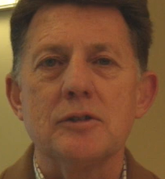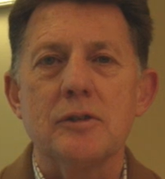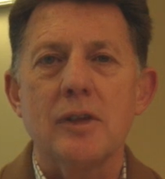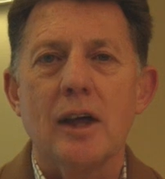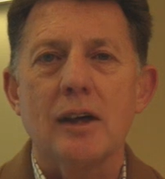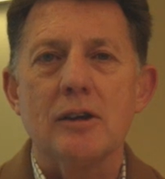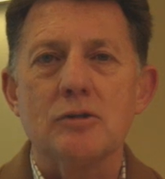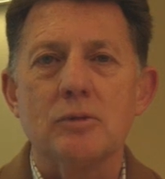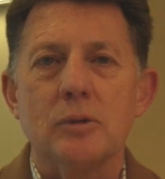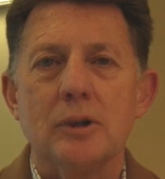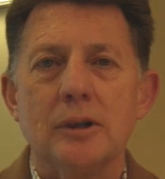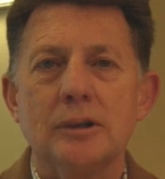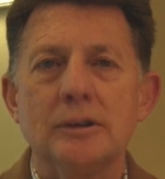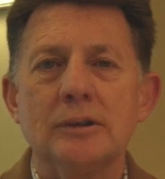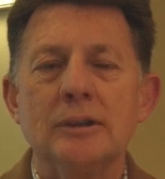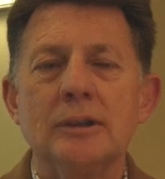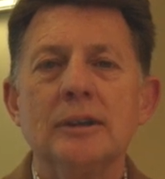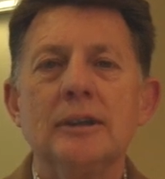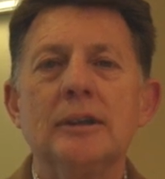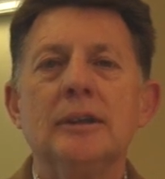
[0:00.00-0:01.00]
for that as
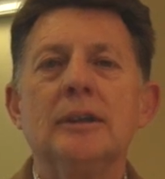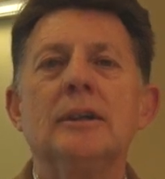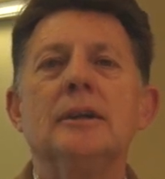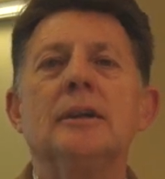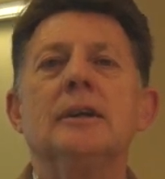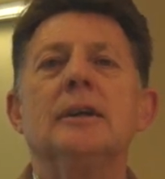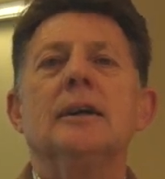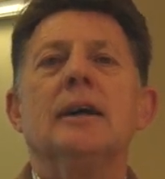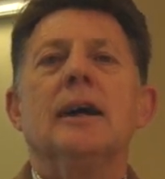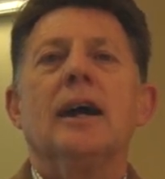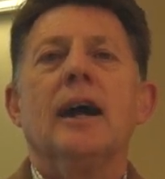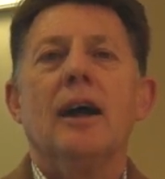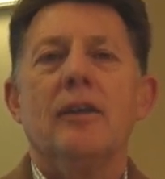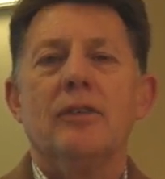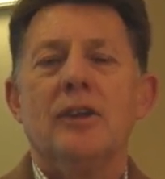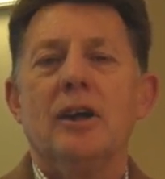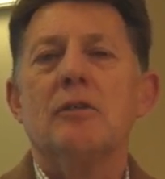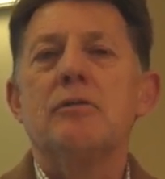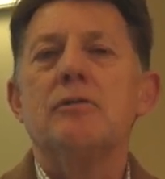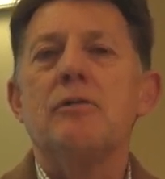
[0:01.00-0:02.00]
well.
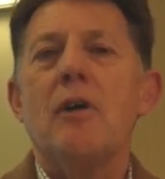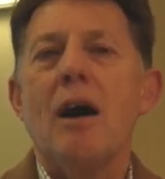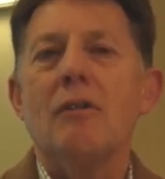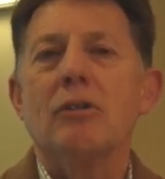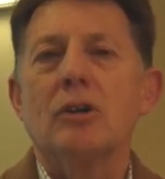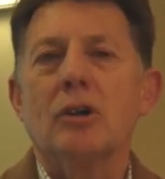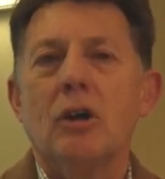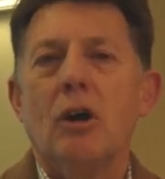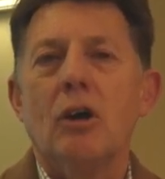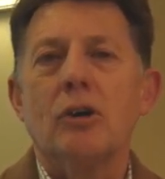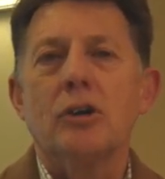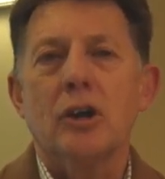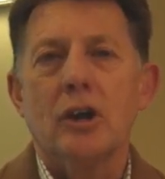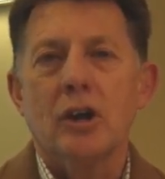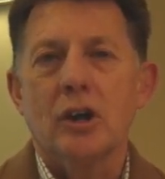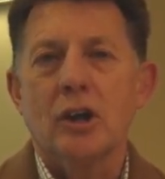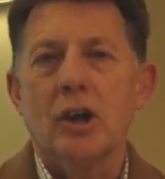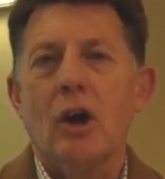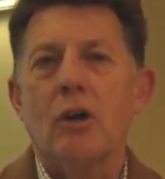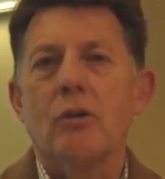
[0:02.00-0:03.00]
And then 5 o'clock, you
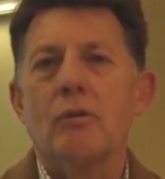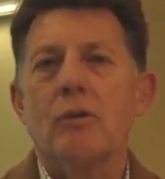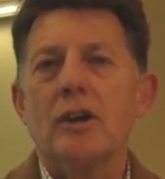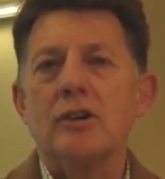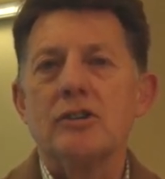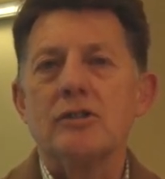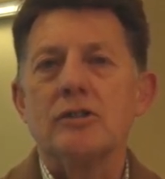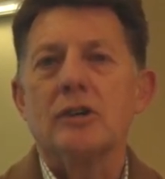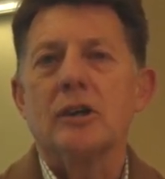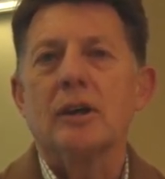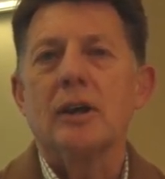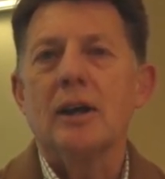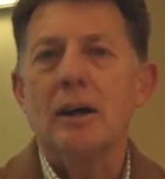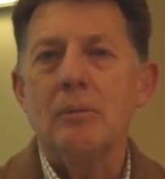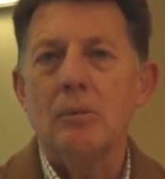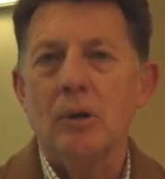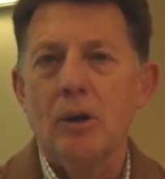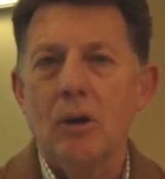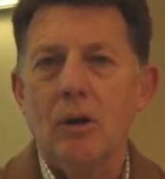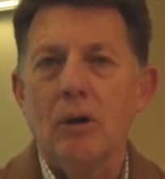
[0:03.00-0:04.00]
can go and register to
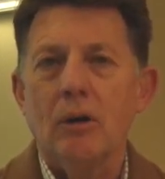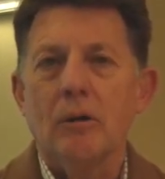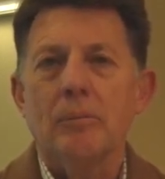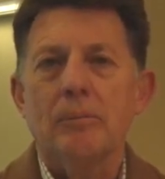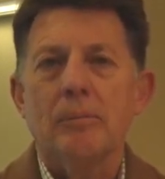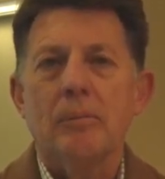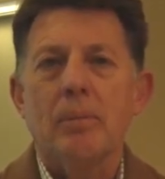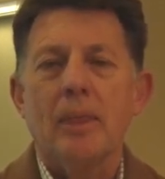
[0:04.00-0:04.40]
come along.